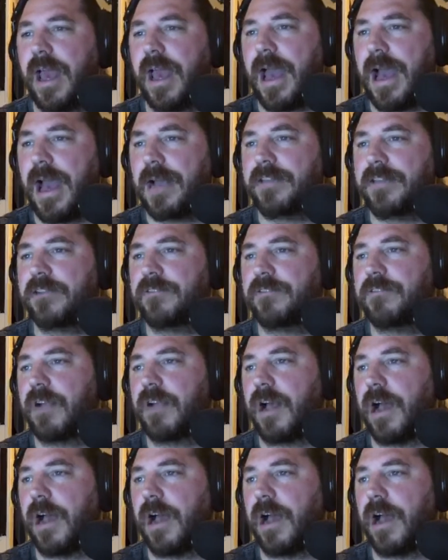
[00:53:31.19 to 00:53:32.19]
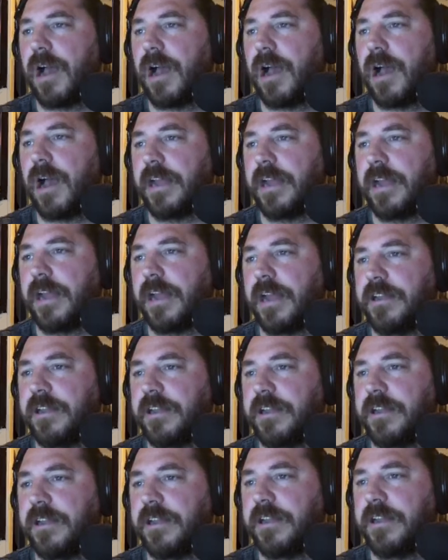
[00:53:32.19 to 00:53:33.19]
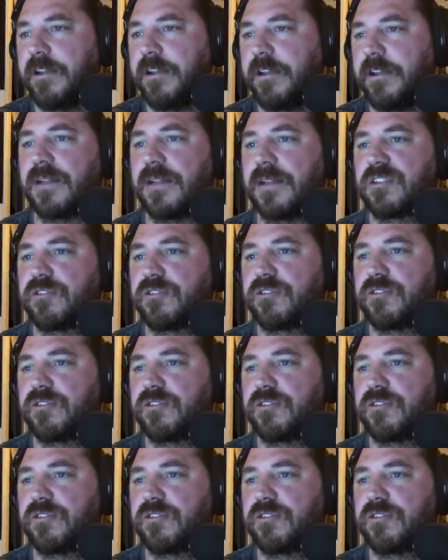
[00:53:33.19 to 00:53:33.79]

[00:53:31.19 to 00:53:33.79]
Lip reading: actor I know is Alice Krieg.